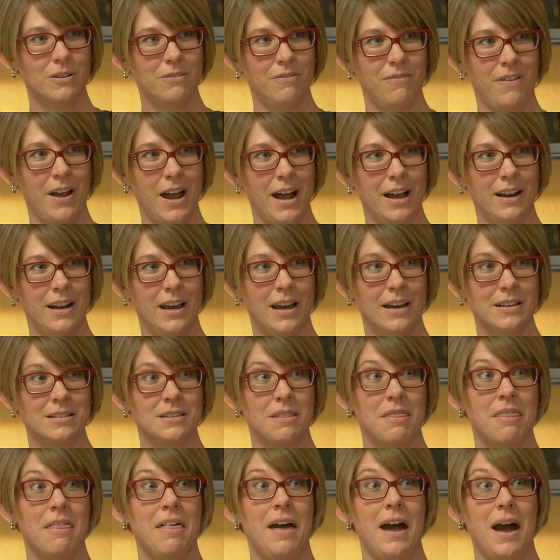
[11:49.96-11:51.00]
of fat has
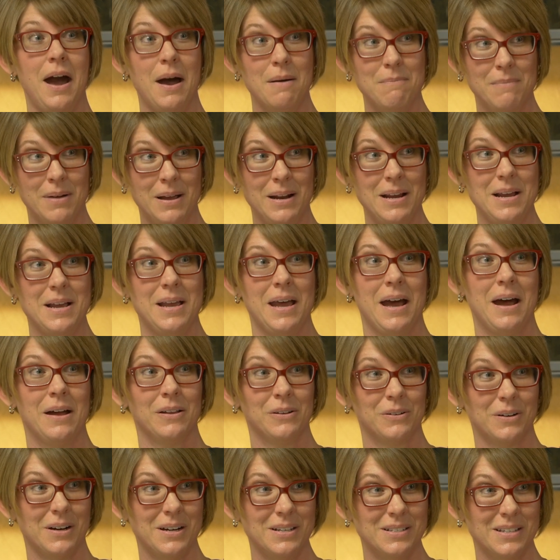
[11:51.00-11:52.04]
that many
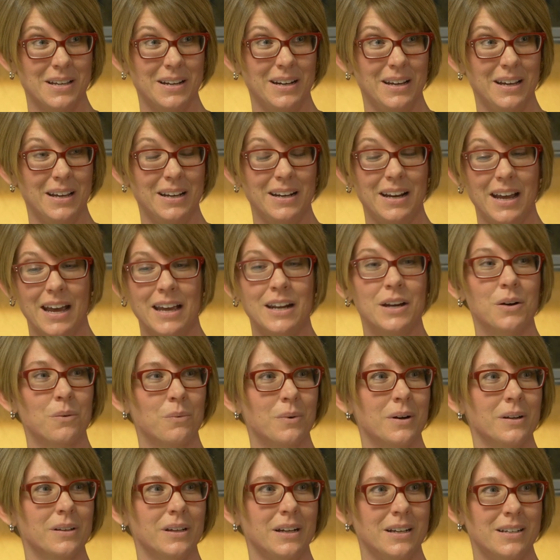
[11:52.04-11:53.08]
calories in it, and it
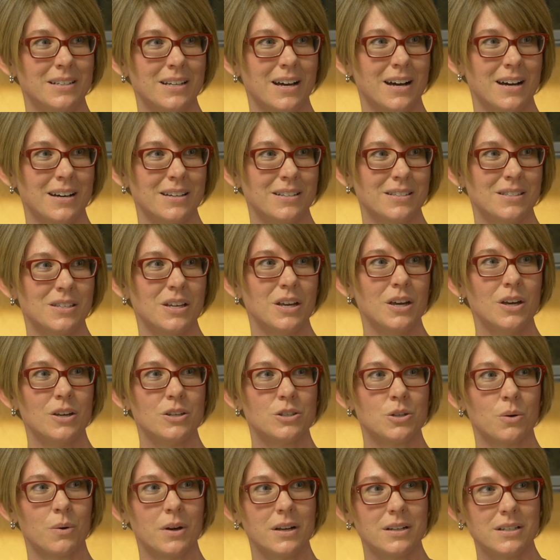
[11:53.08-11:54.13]
really does.
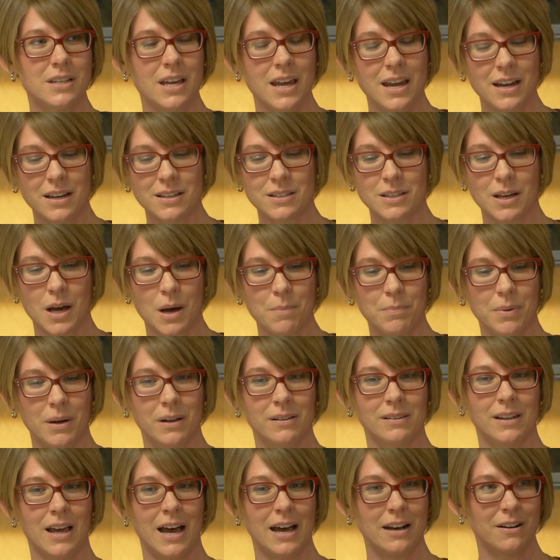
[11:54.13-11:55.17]
So it takes up a
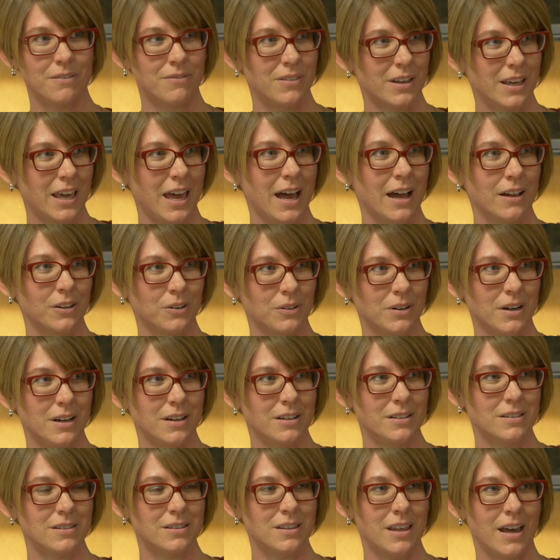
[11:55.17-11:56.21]
lot of the
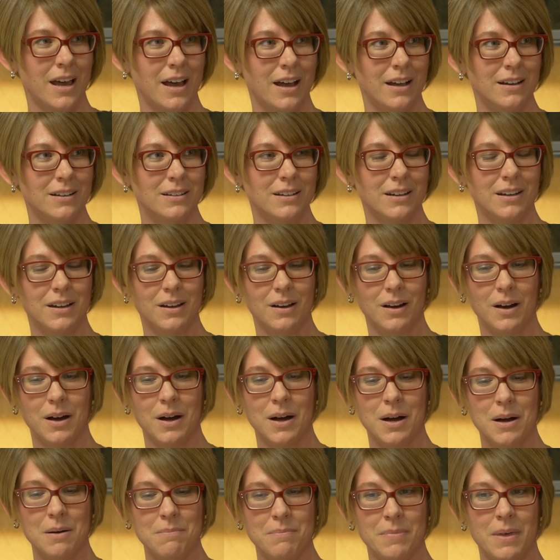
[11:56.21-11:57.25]
calories that
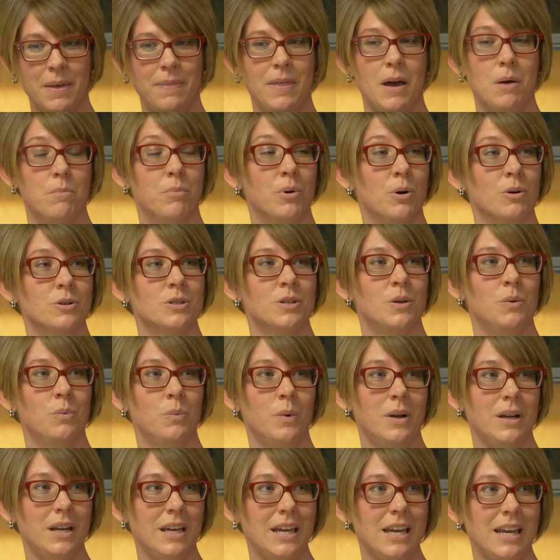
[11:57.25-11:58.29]
that person
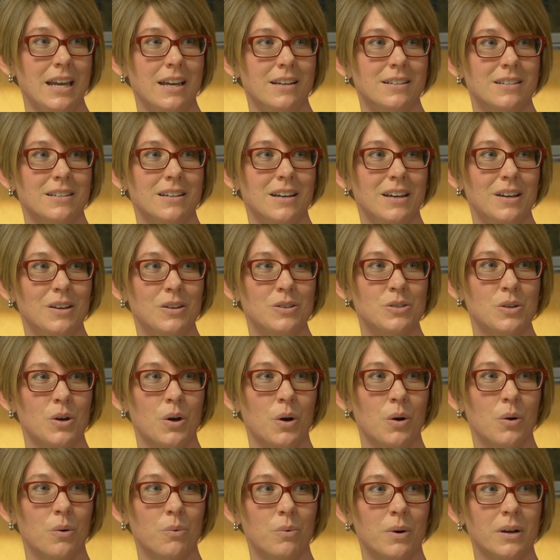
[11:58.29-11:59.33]
would eat.
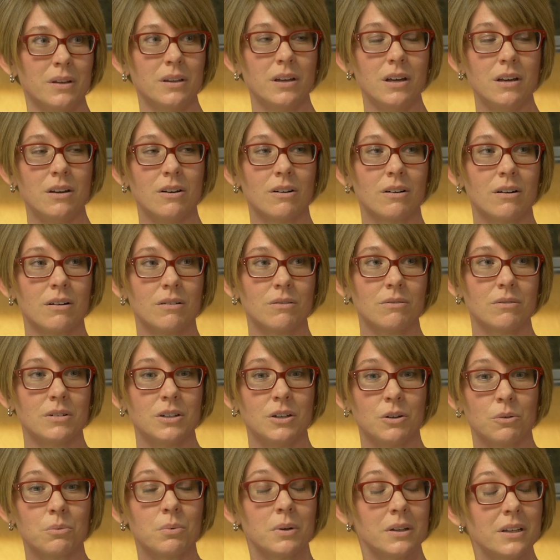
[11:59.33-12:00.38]
So really you're
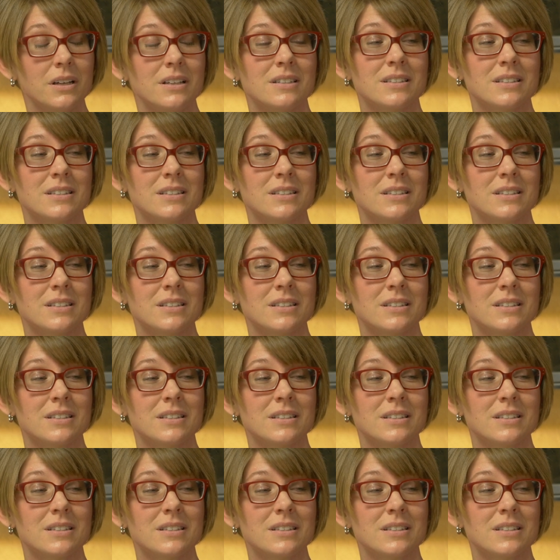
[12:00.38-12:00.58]
really